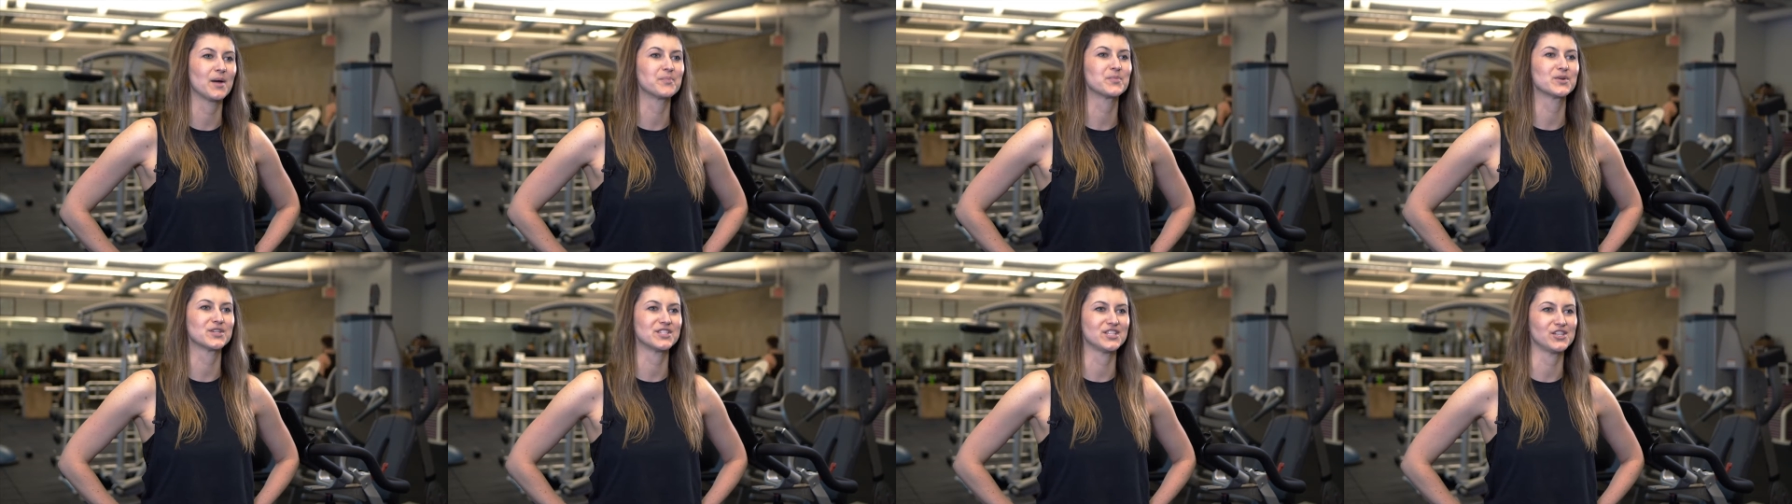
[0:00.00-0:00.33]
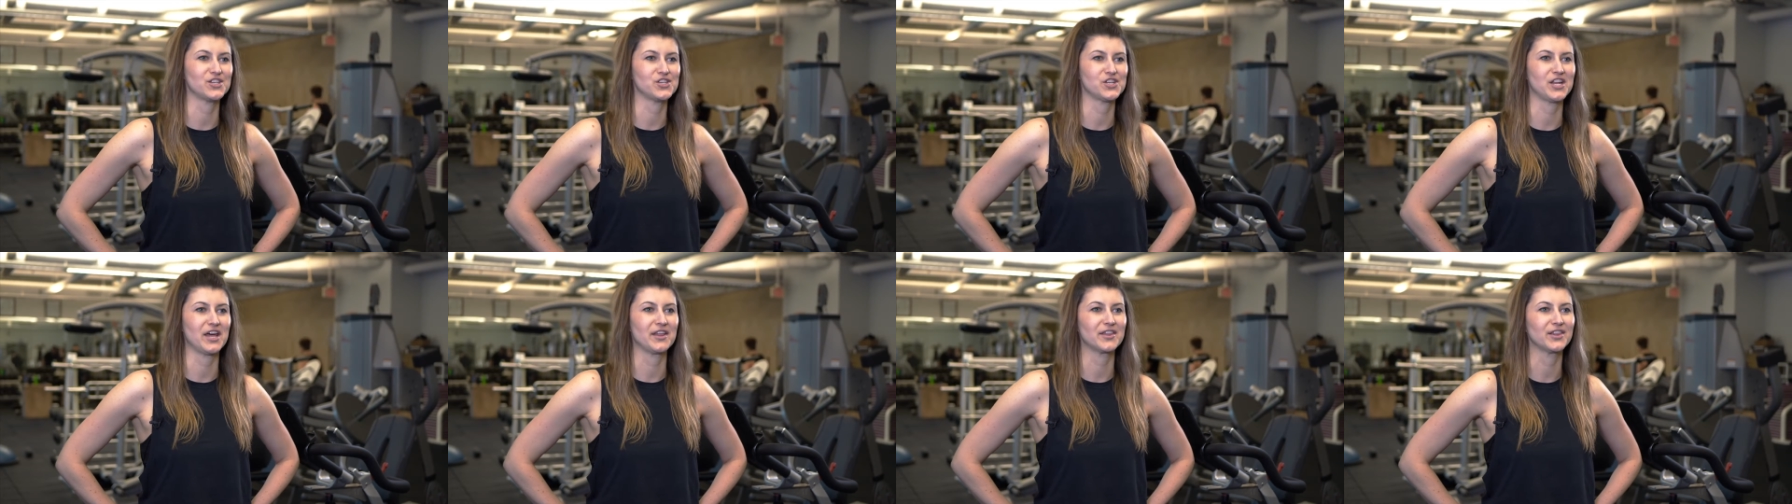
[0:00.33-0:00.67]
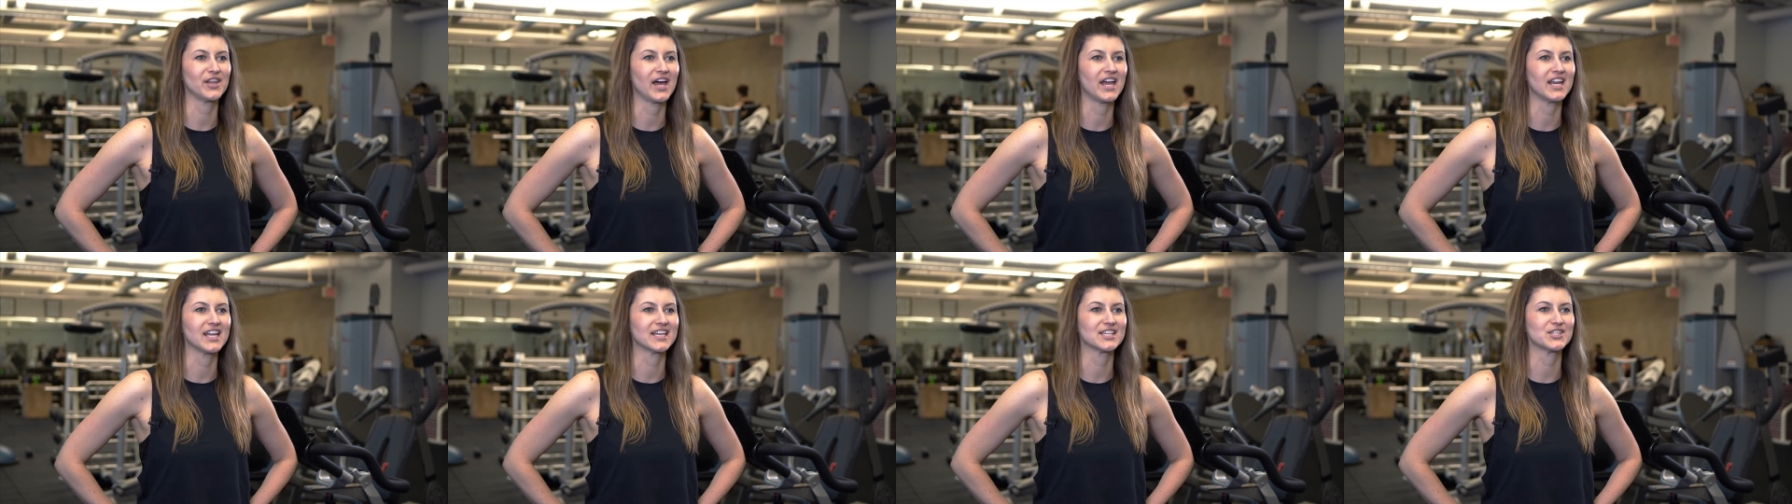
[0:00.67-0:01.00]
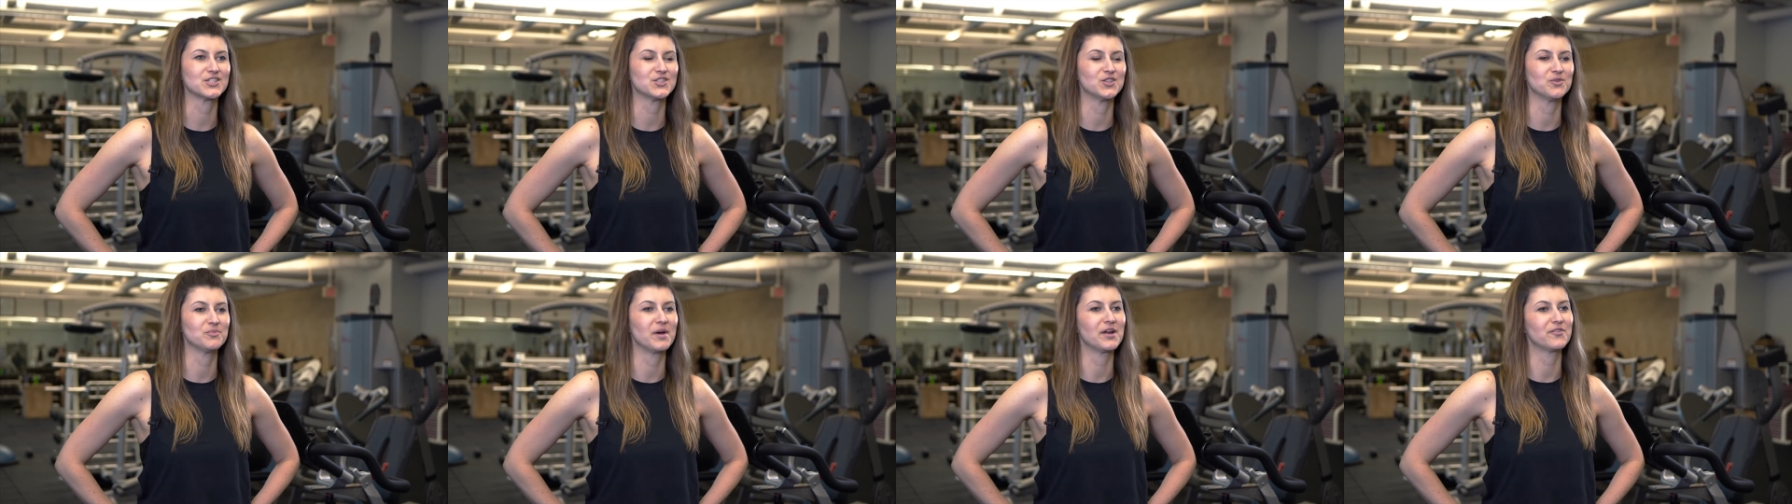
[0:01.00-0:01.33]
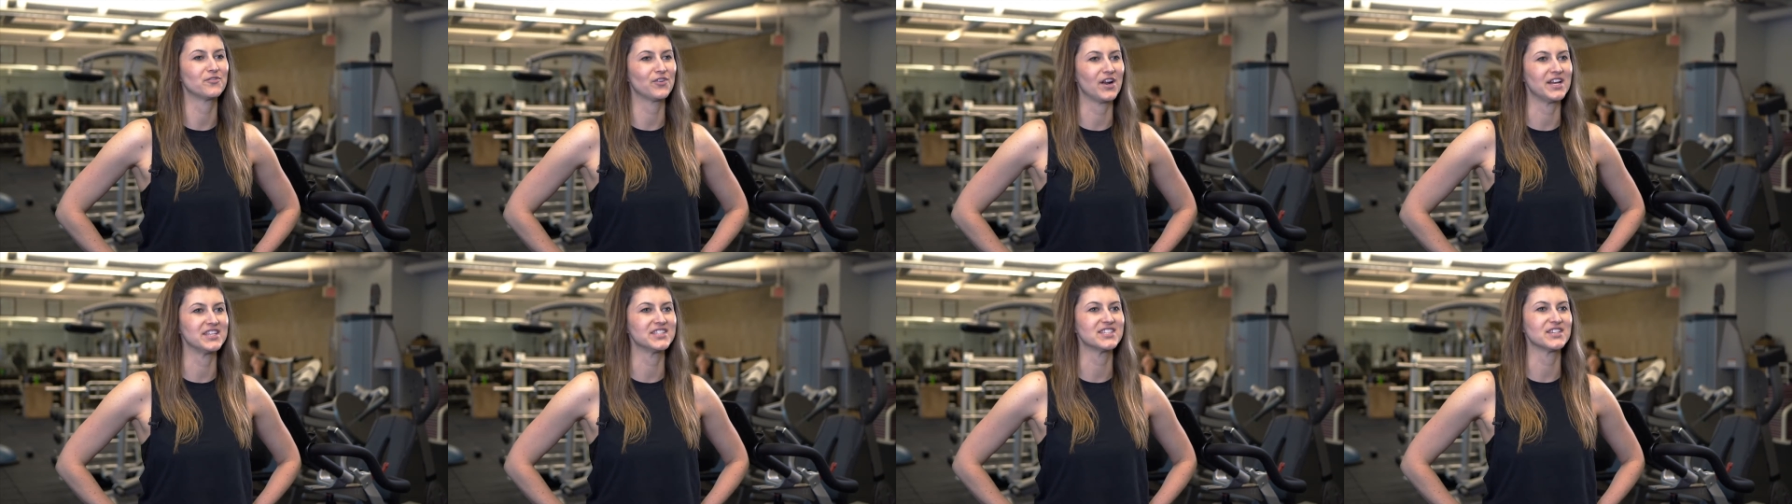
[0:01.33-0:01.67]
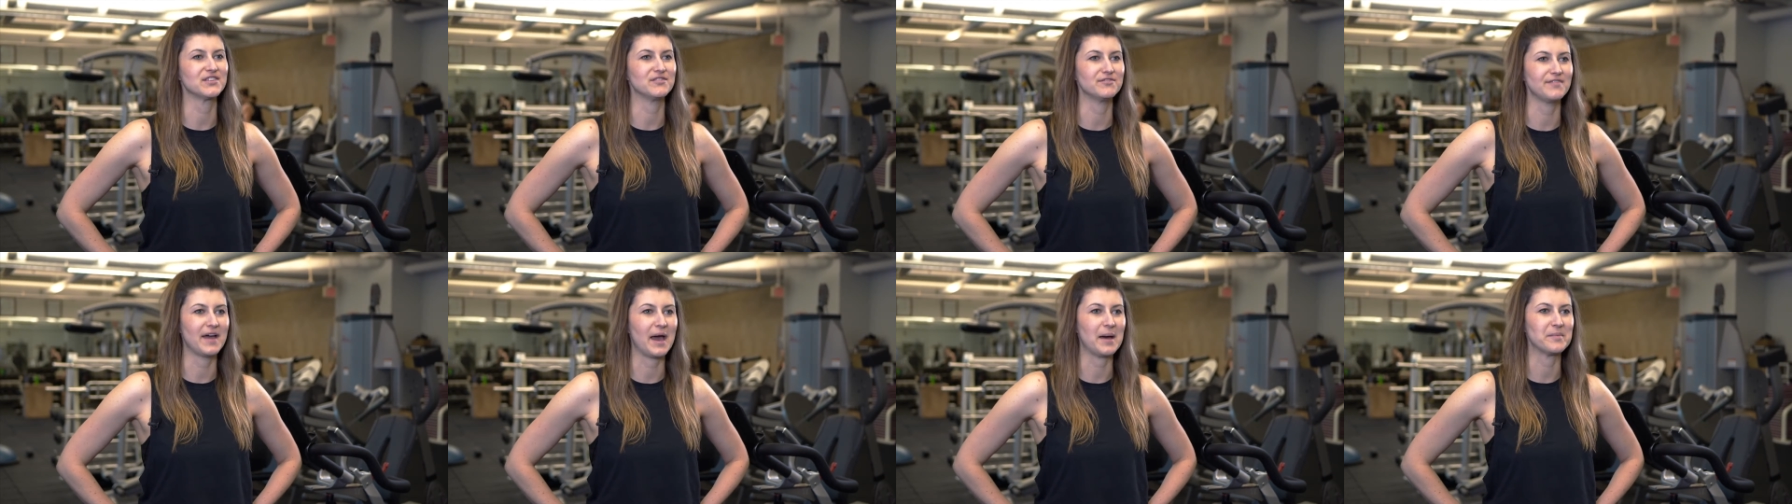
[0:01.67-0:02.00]
Precision Athletics to my friends
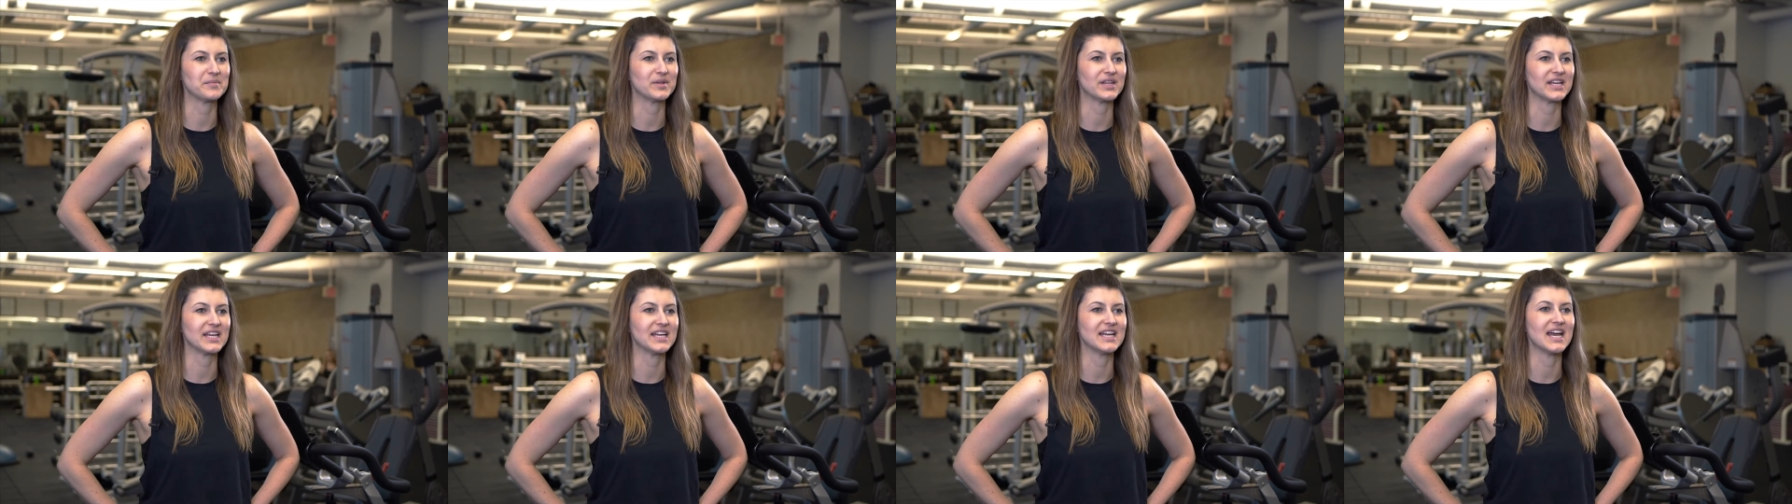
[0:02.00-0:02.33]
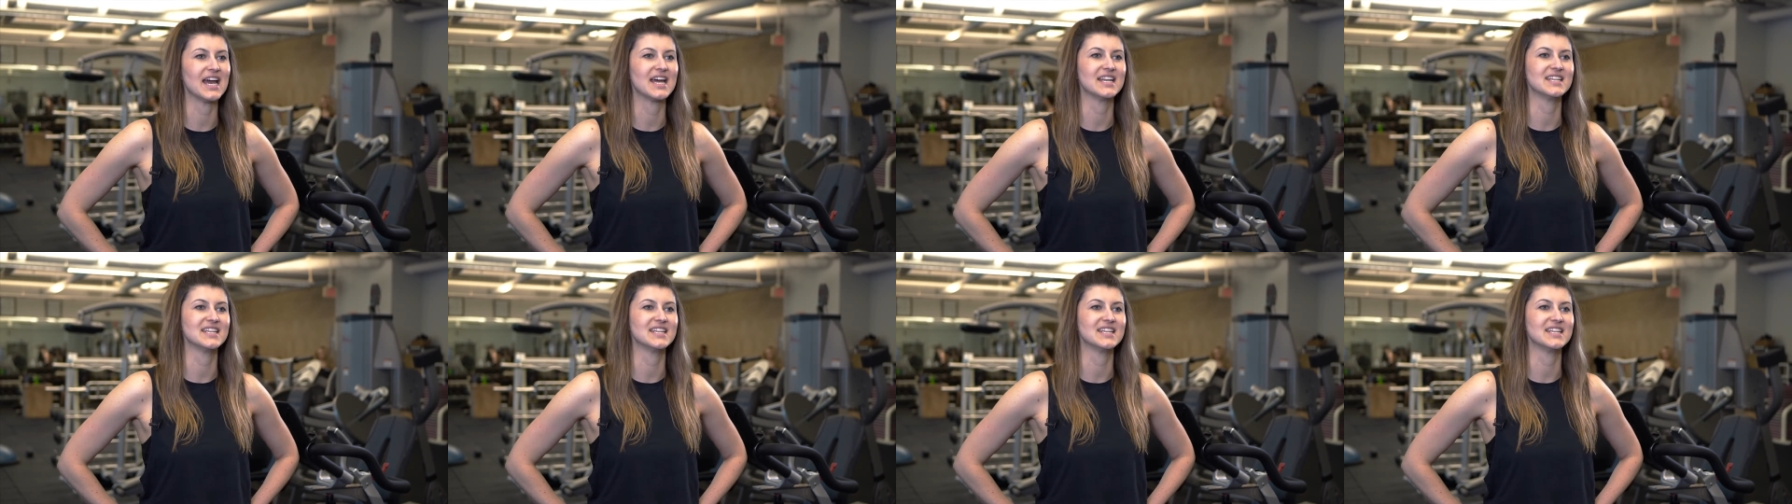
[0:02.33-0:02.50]
and family,